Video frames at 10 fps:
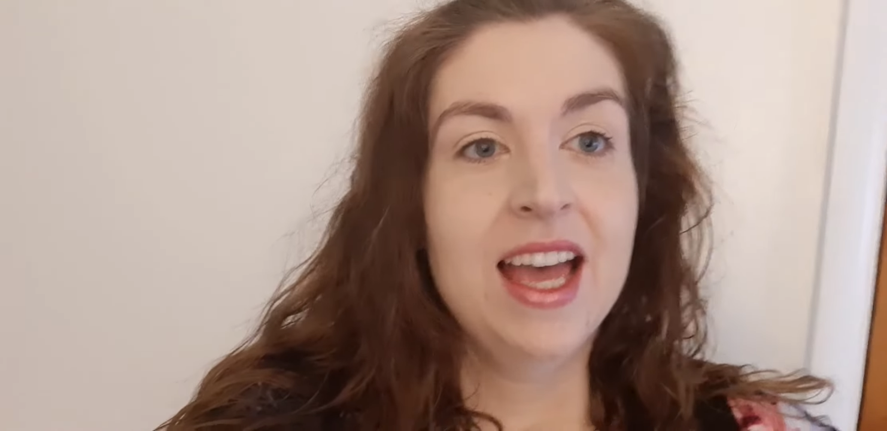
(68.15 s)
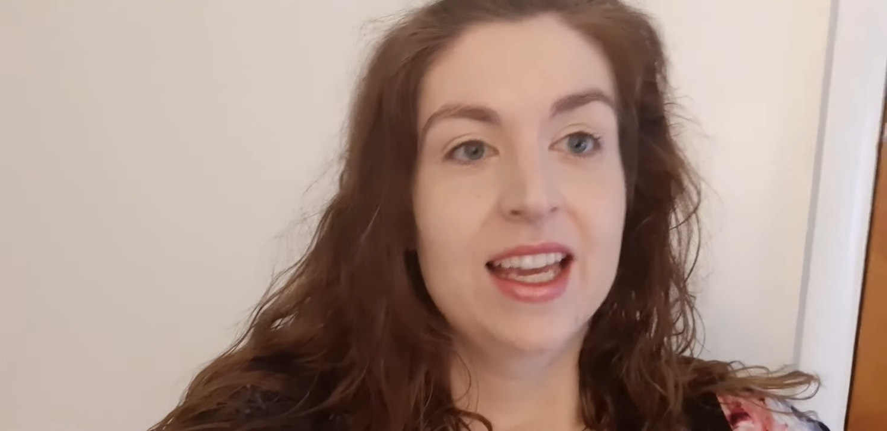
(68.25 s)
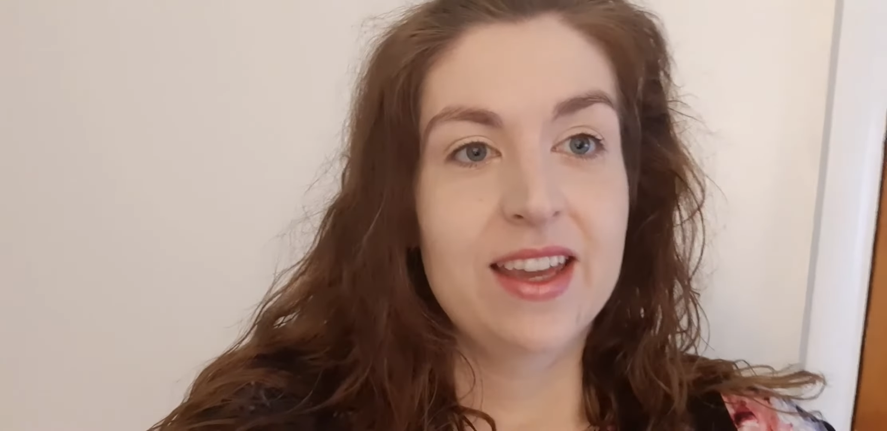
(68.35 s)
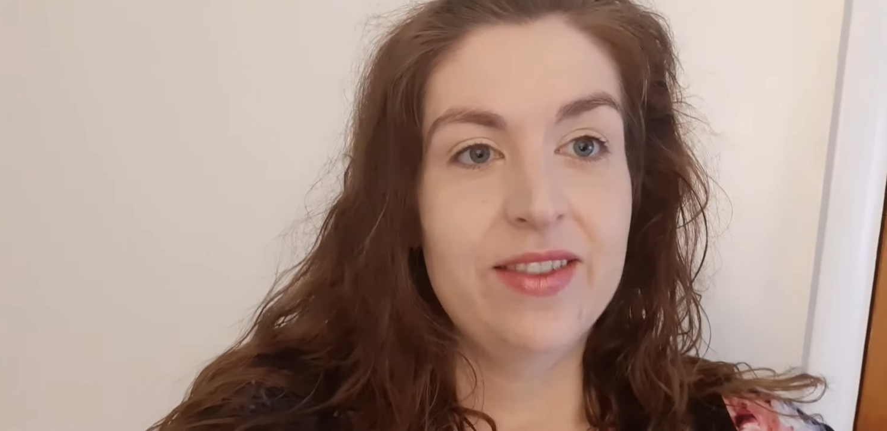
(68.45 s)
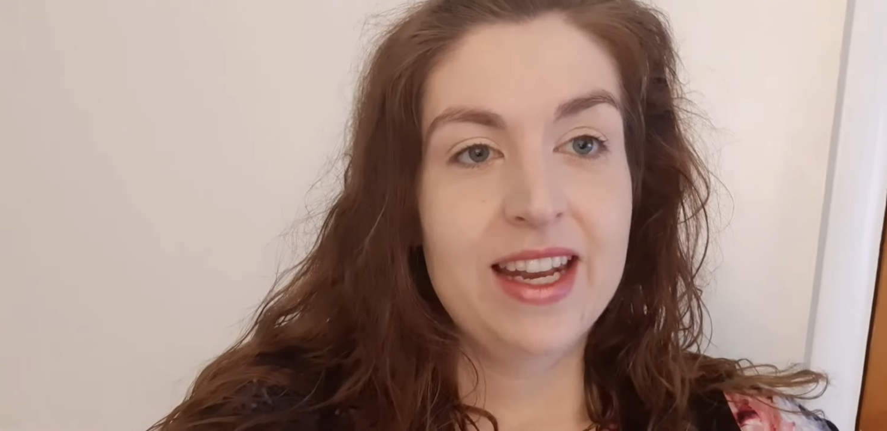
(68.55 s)

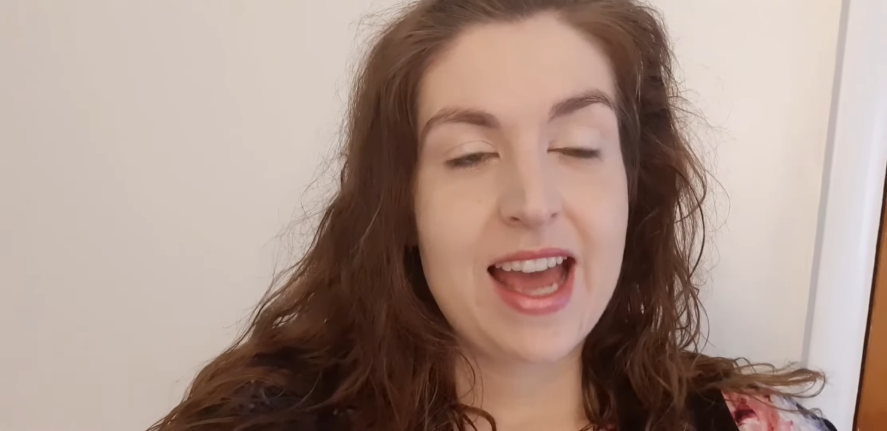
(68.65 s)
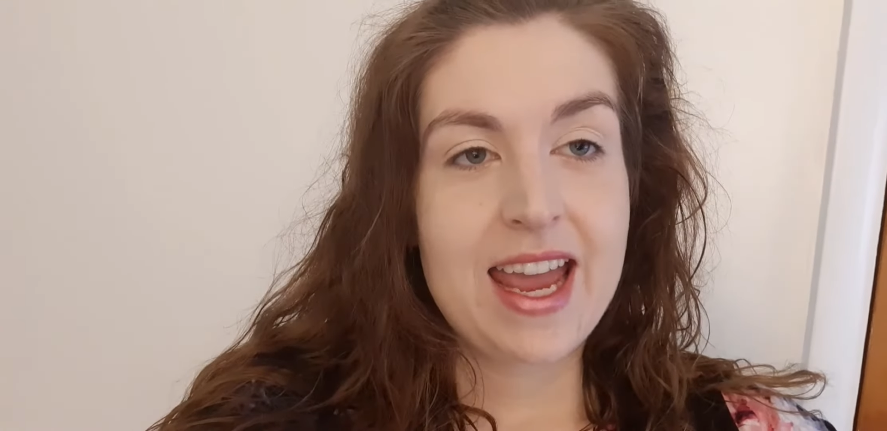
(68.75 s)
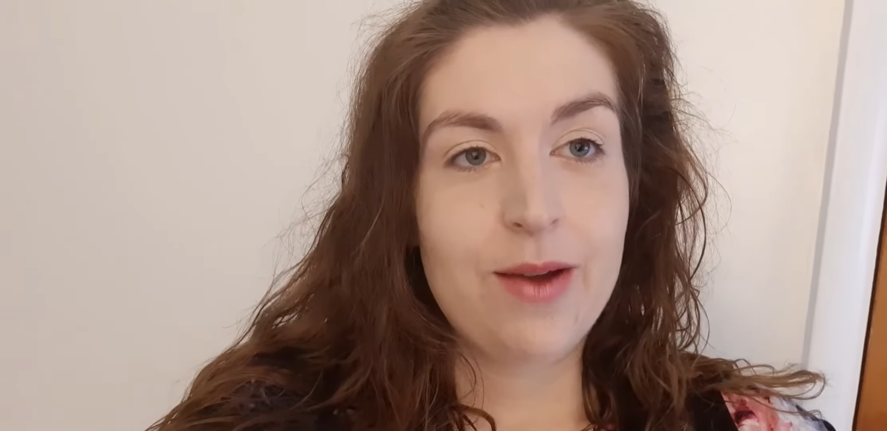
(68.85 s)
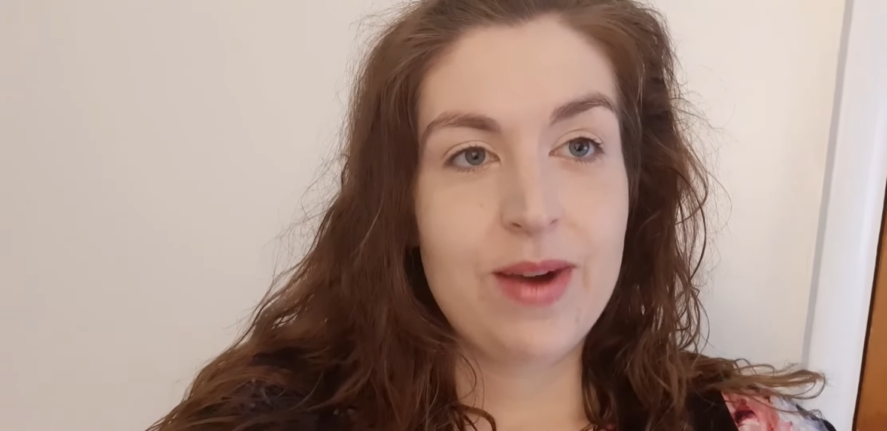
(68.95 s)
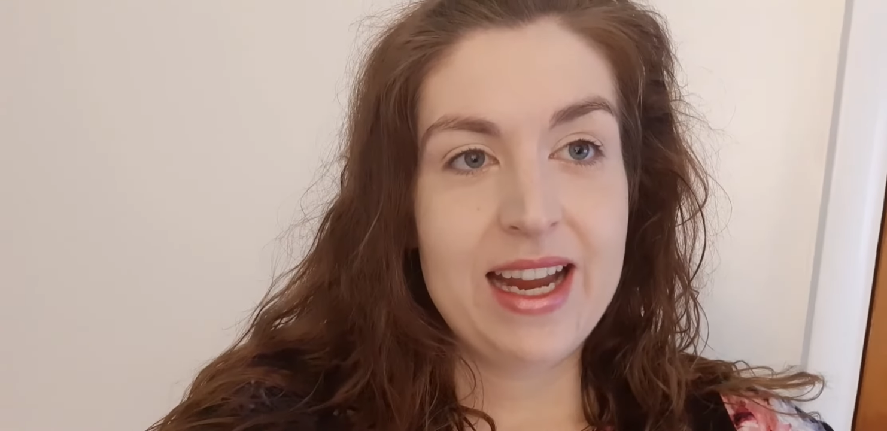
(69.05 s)
giving
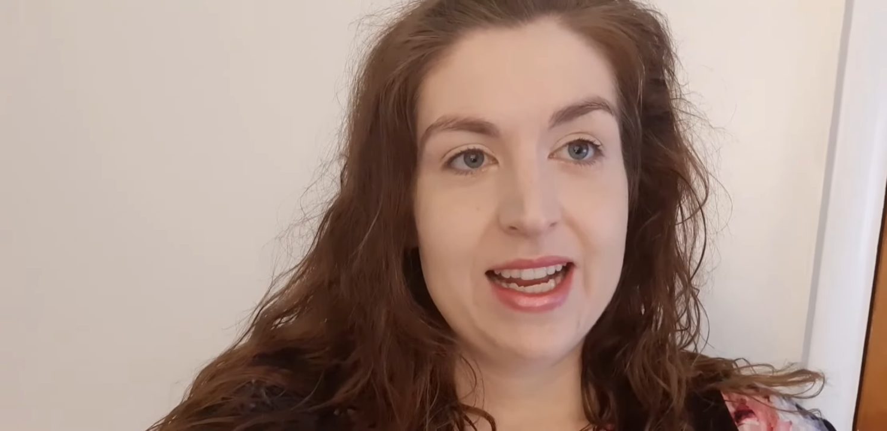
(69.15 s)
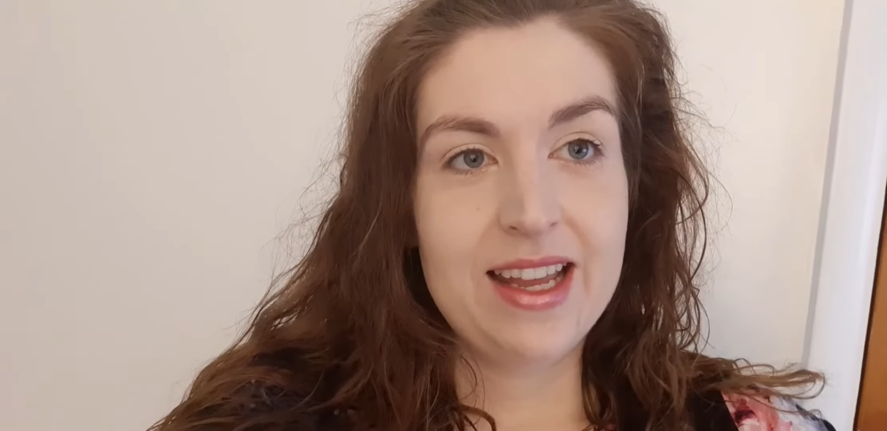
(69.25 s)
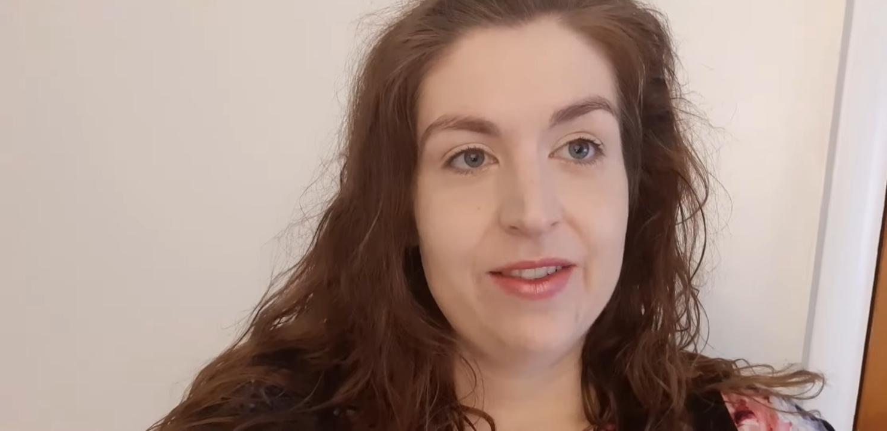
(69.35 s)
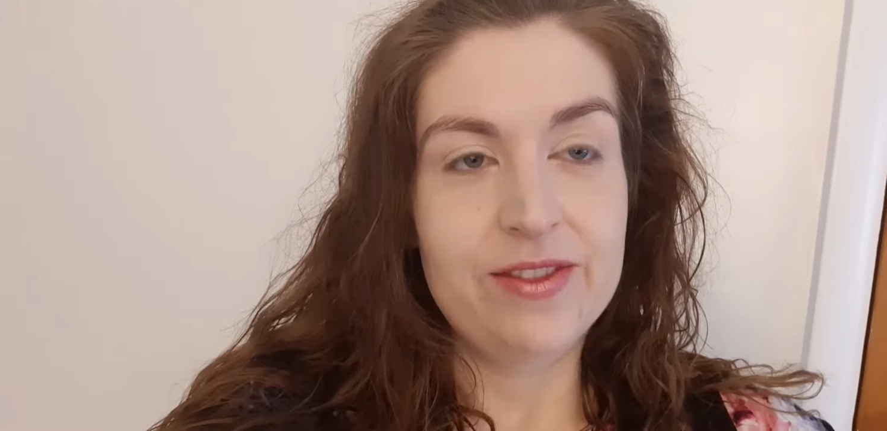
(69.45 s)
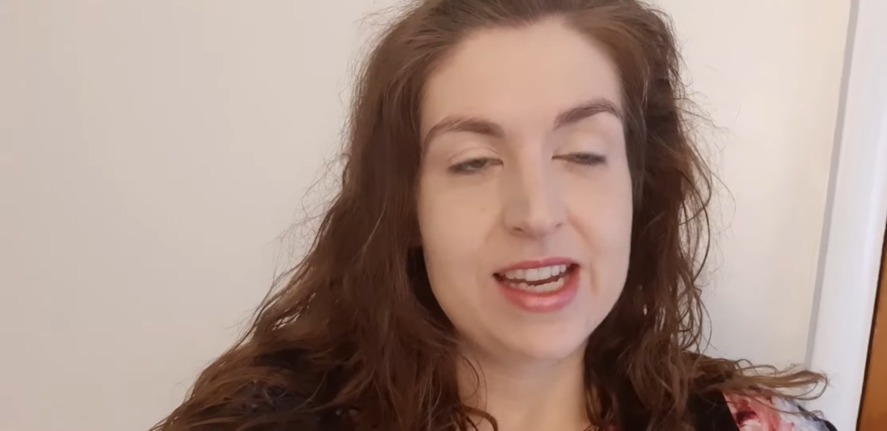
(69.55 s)
a
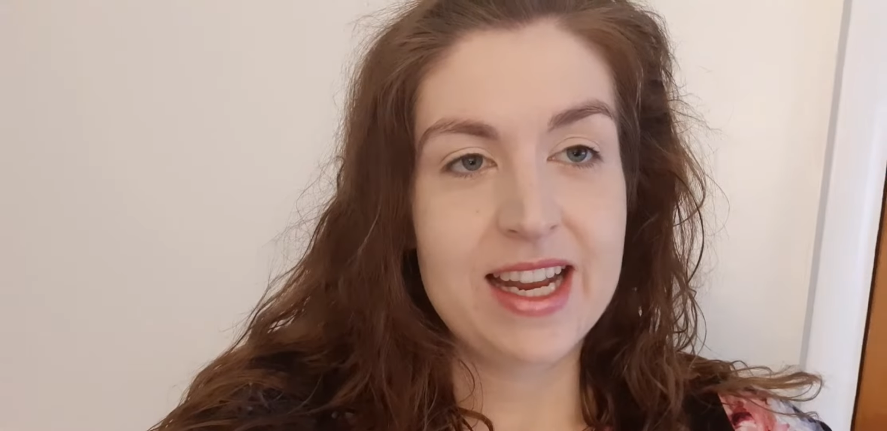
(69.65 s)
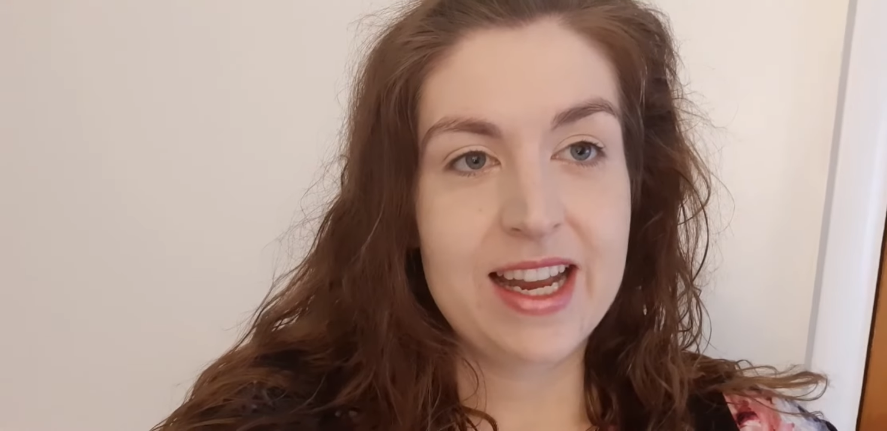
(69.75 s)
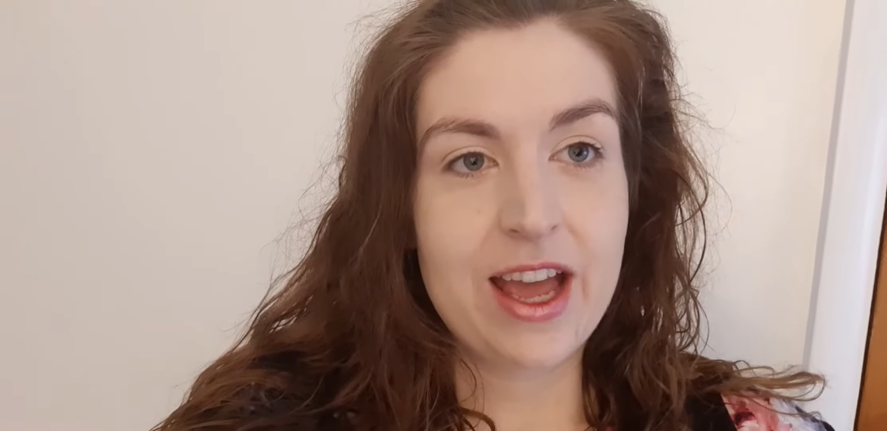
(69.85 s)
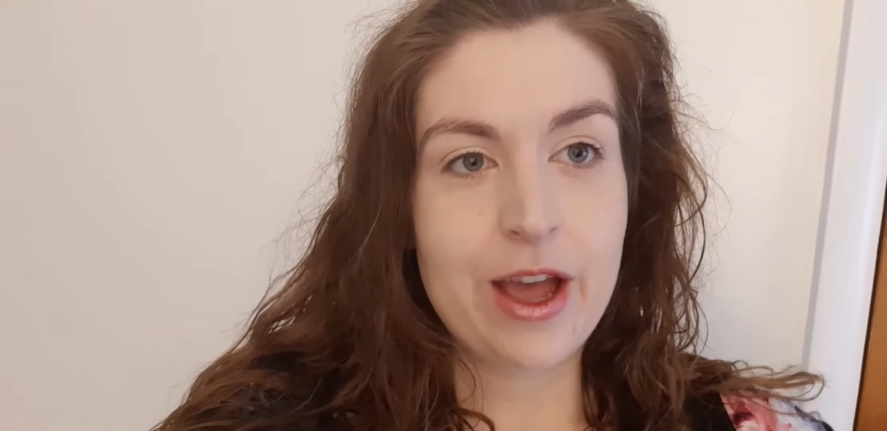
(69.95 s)
weightlifting